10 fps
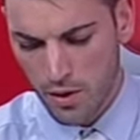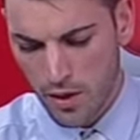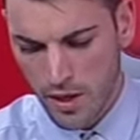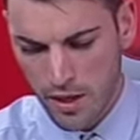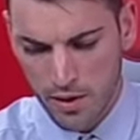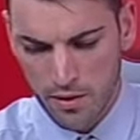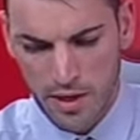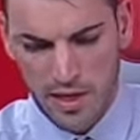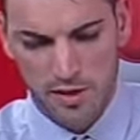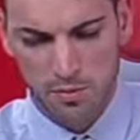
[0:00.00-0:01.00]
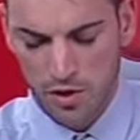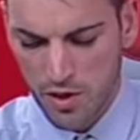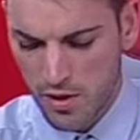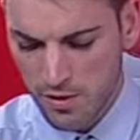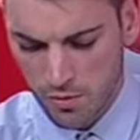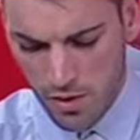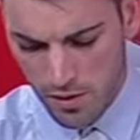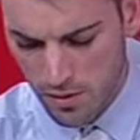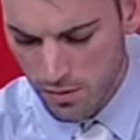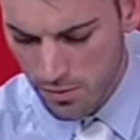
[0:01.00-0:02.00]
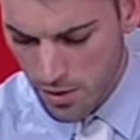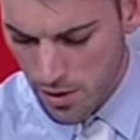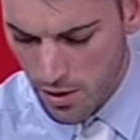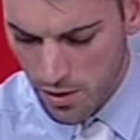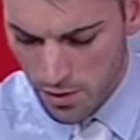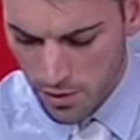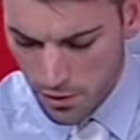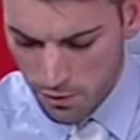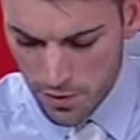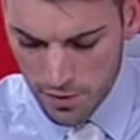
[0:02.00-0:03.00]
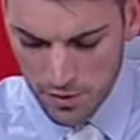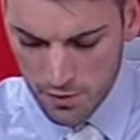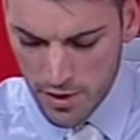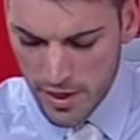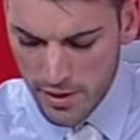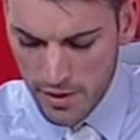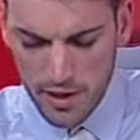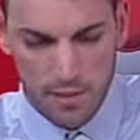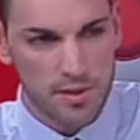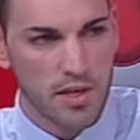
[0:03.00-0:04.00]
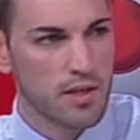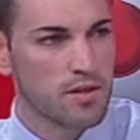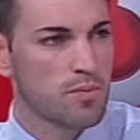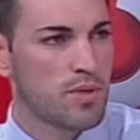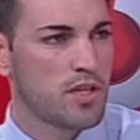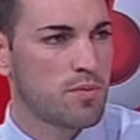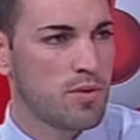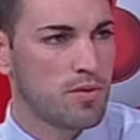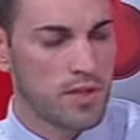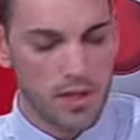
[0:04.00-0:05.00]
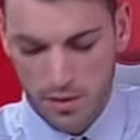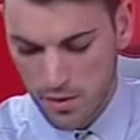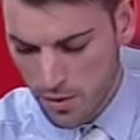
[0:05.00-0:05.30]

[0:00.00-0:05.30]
And Ice Machine as well. 5th to Variety Club, 2nd to Beach Beauty.